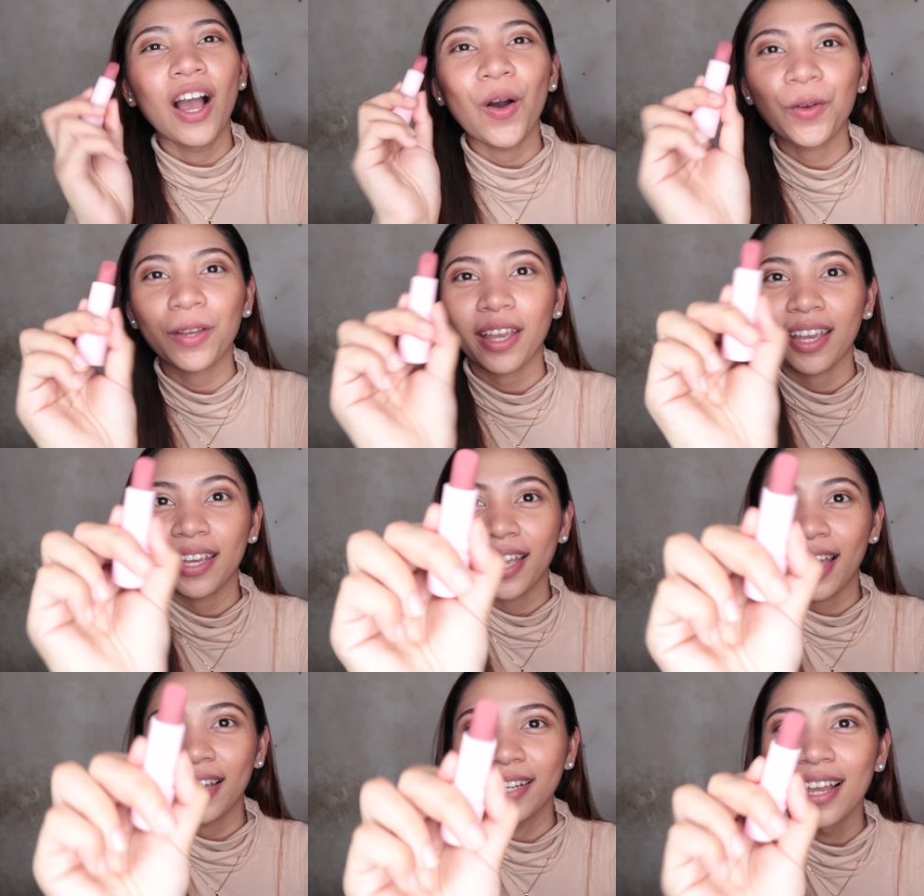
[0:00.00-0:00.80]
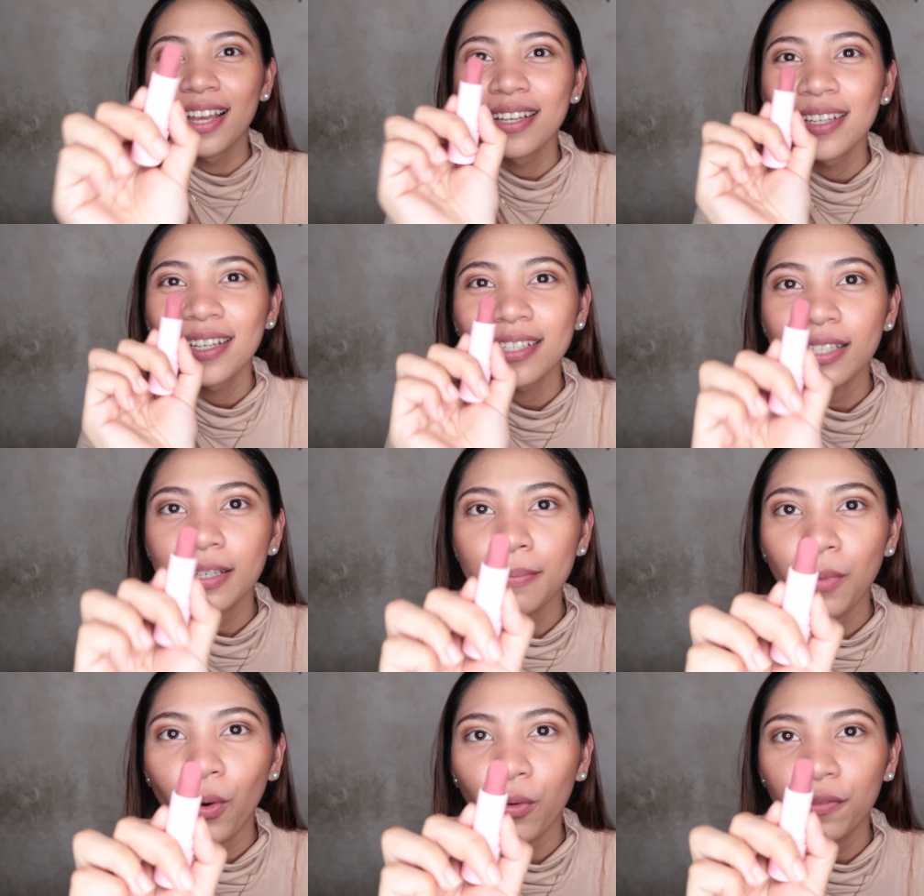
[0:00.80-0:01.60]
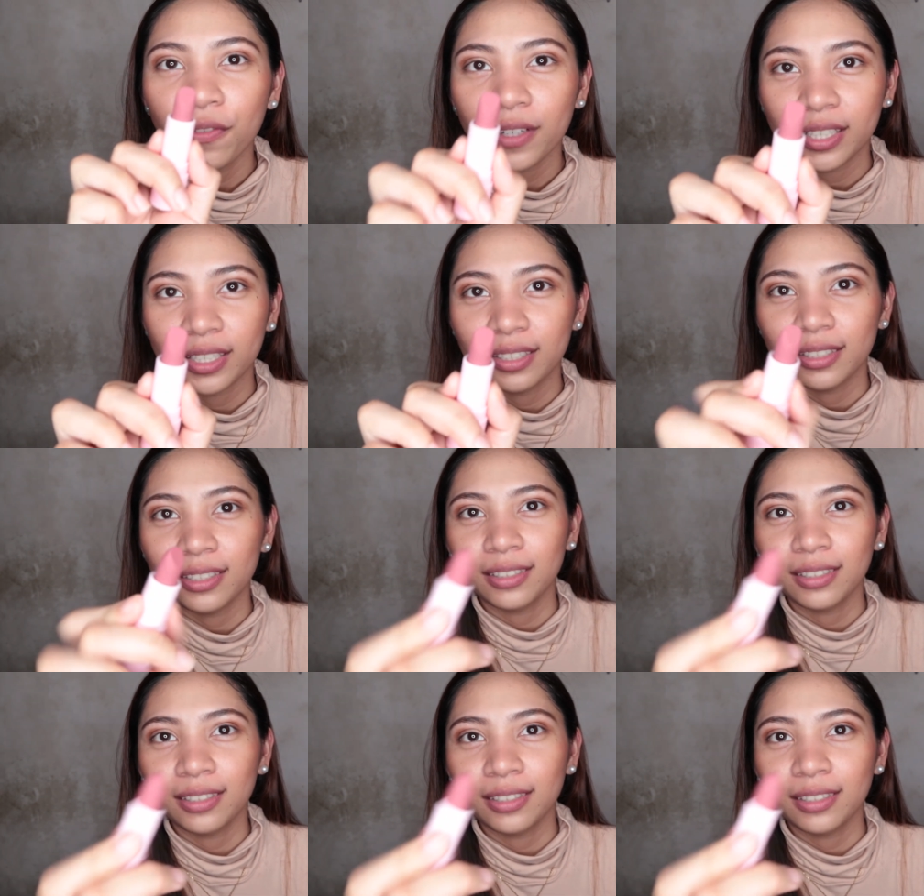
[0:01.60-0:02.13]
Okay, ayan. Si mauve it.